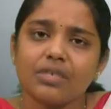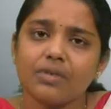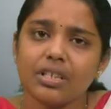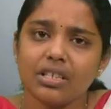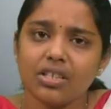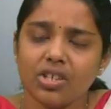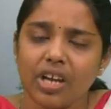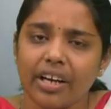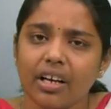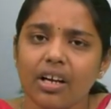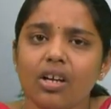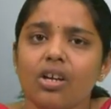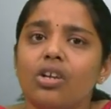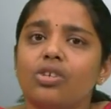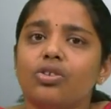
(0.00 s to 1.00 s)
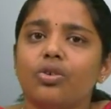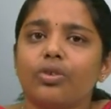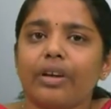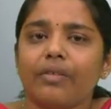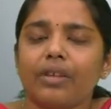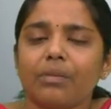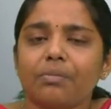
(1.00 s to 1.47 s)
well as China to
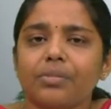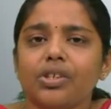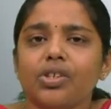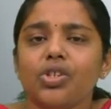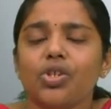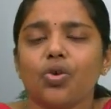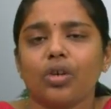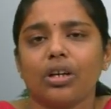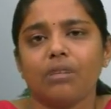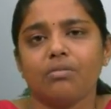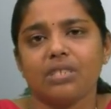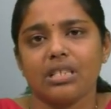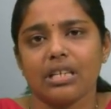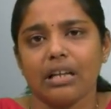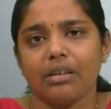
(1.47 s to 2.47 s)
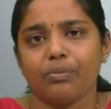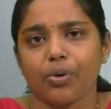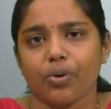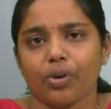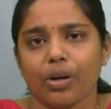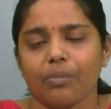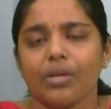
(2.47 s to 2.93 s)
develop the nuclear missile
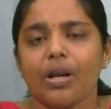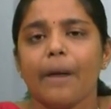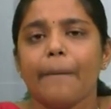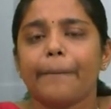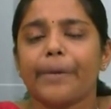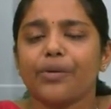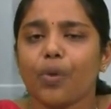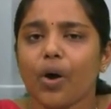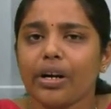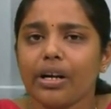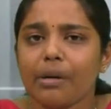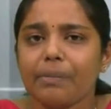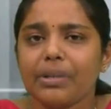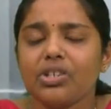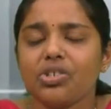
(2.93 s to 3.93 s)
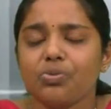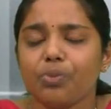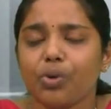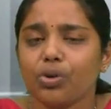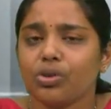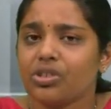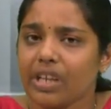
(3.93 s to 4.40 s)
program. But what happened?
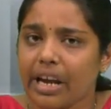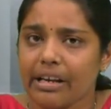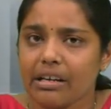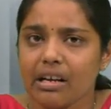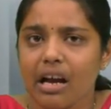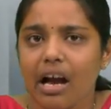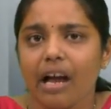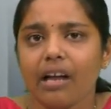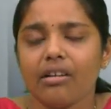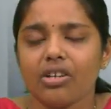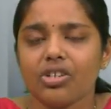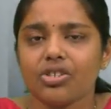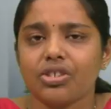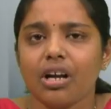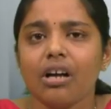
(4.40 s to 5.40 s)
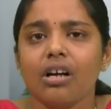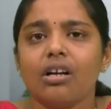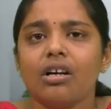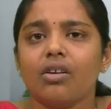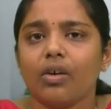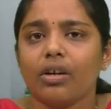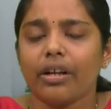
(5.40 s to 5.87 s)
Both China and Russia
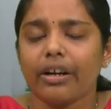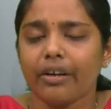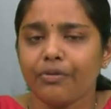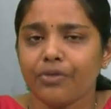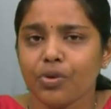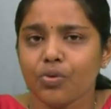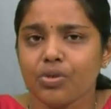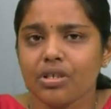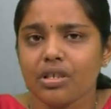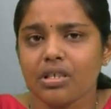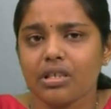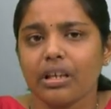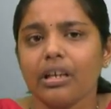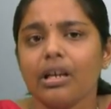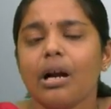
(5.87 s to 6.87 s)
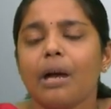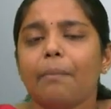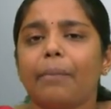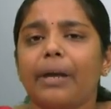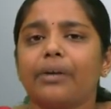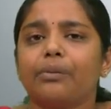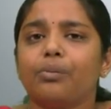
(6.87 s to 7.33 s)
uh, refused this thing,
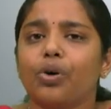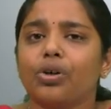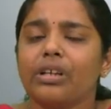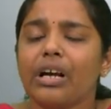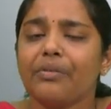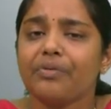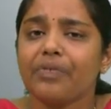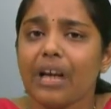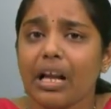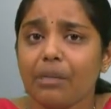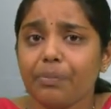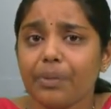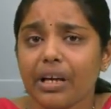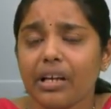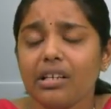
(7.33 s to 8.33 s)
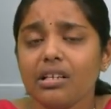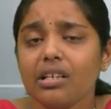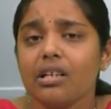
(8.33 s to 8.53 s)
but both have helped in